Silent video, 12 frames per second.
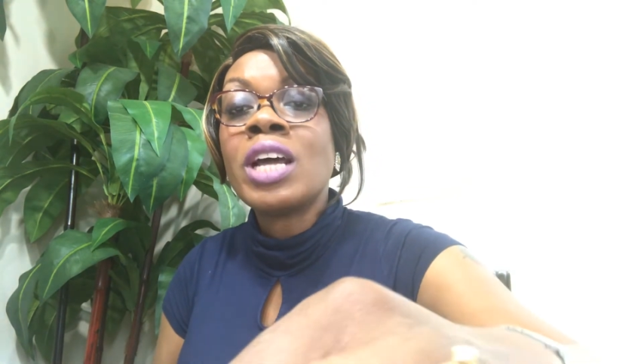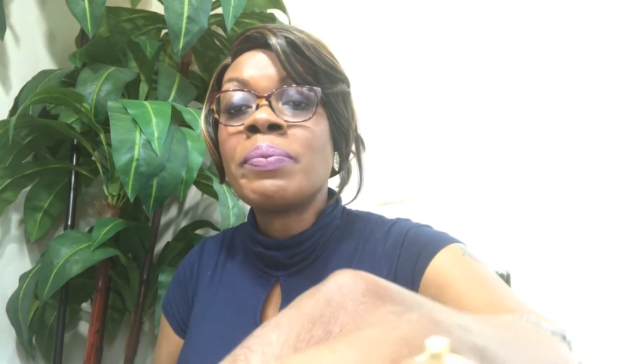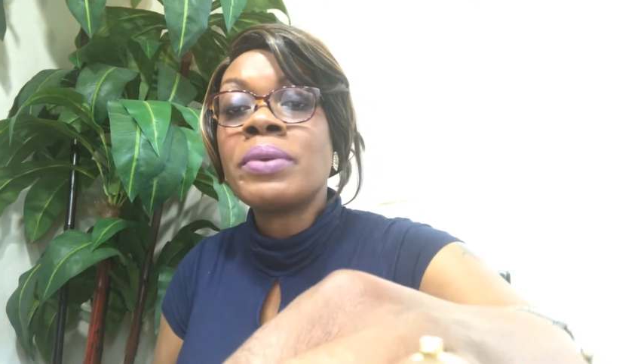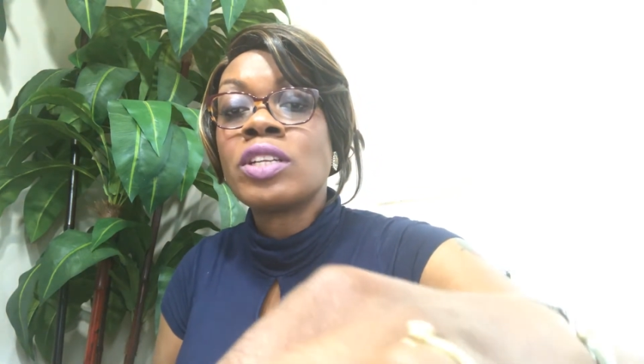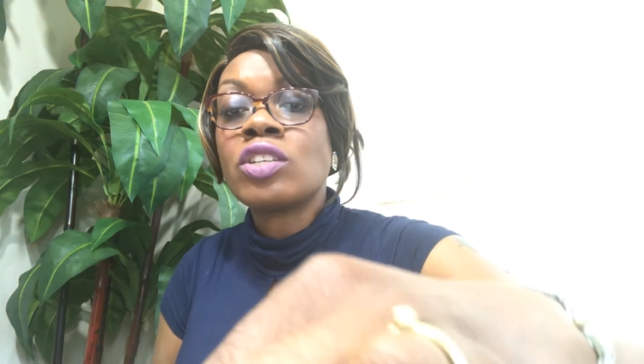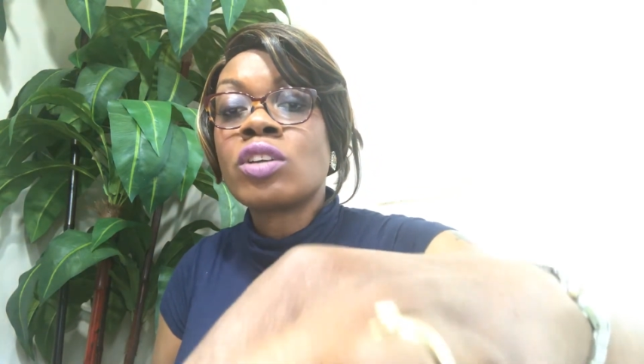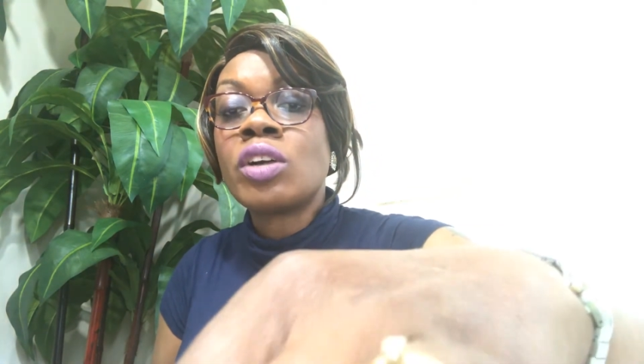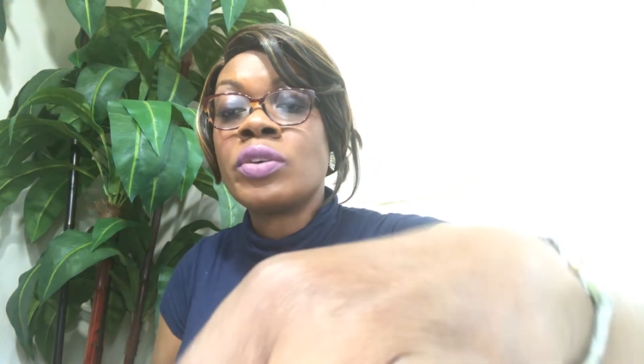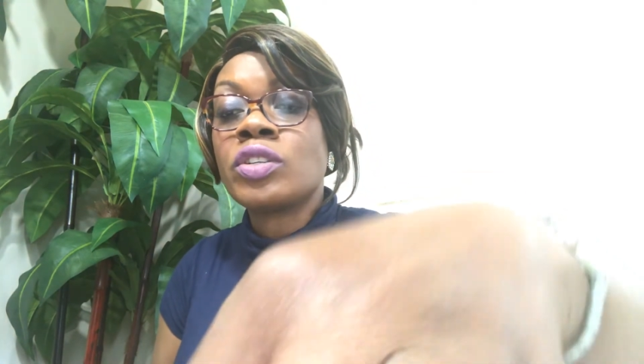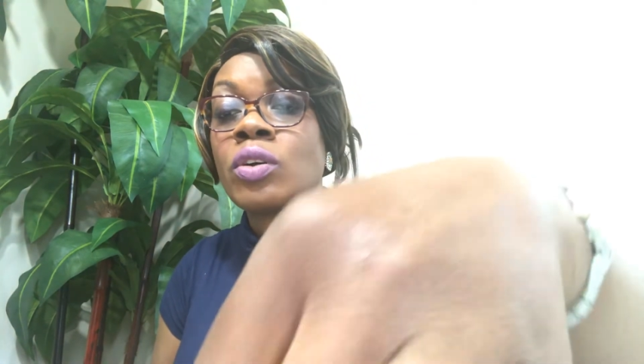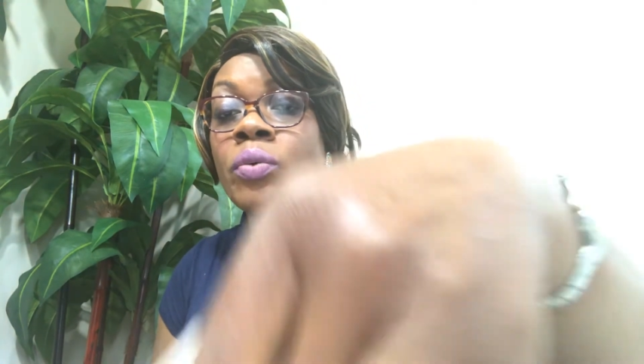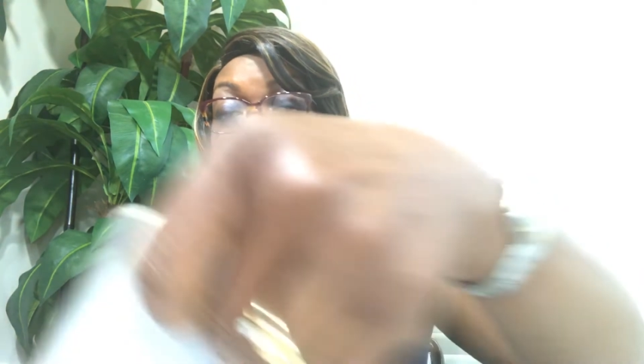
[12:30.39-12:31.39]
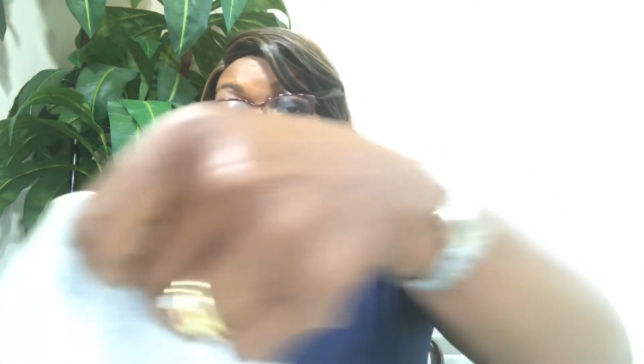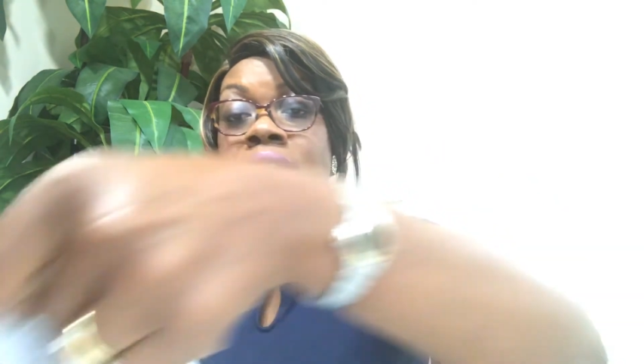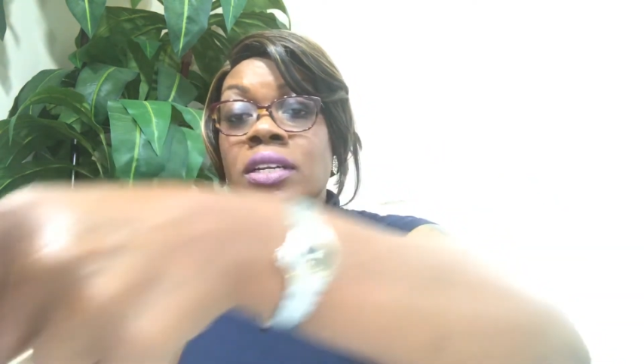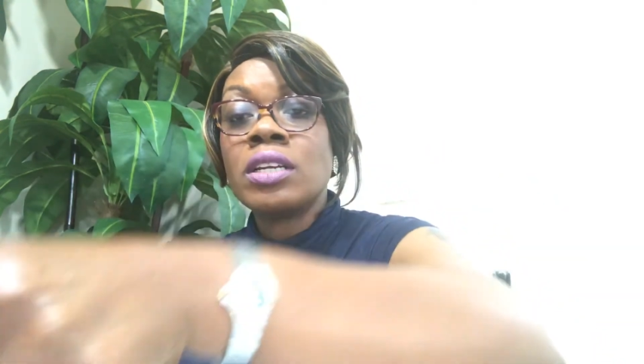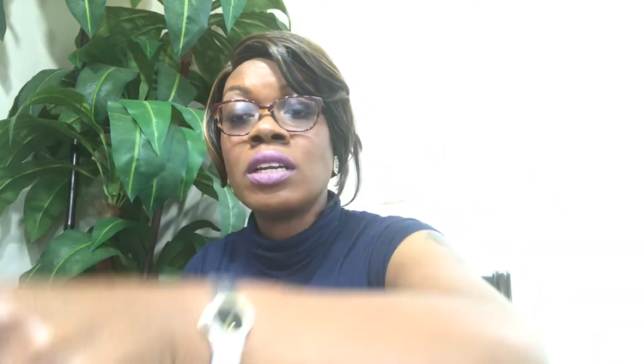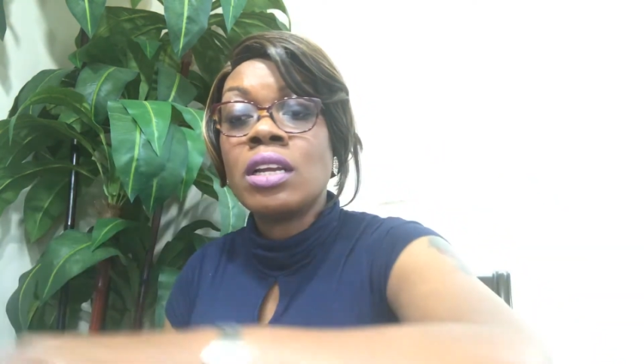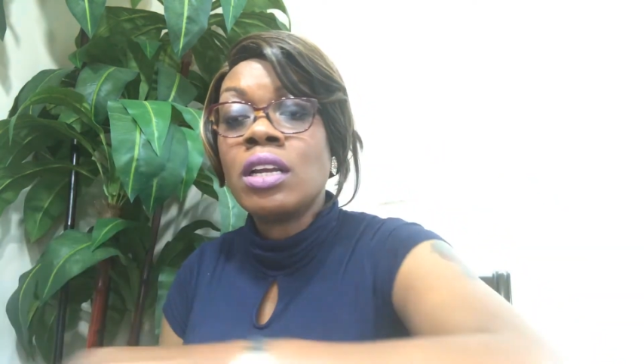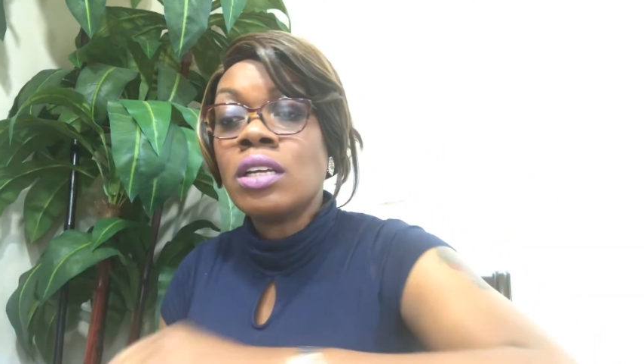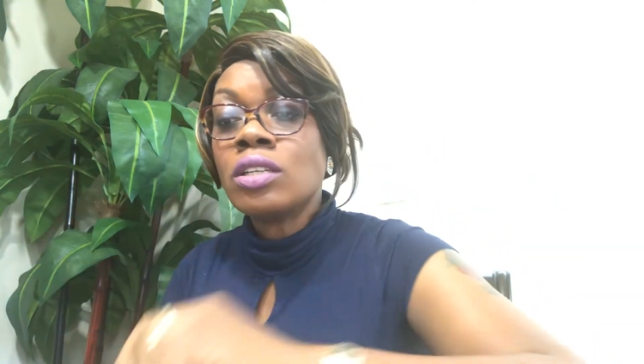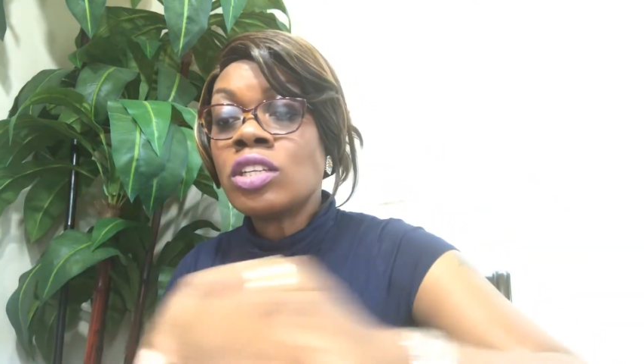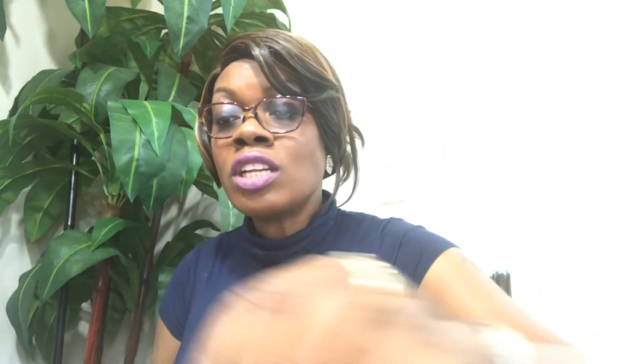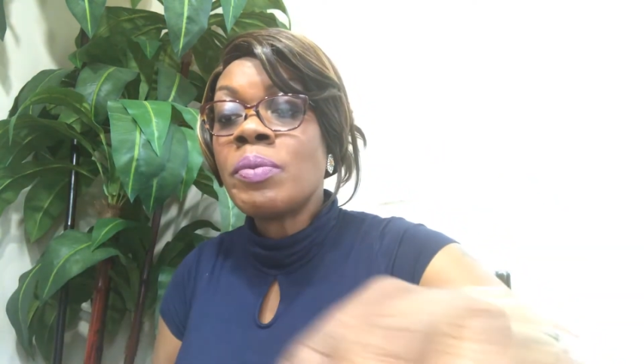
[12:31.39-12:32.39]
Do not be discouraged, all right?
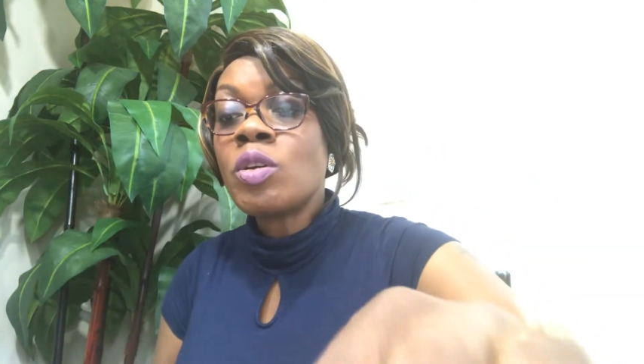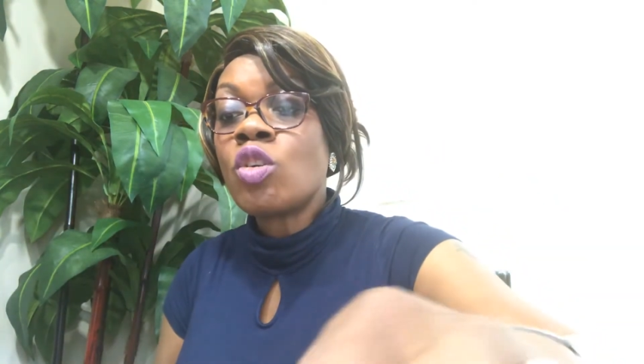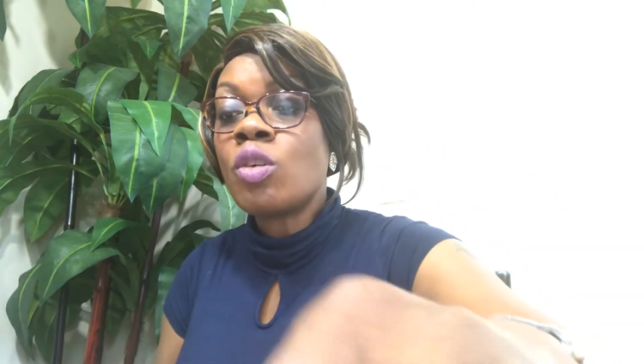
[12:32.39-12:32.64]
So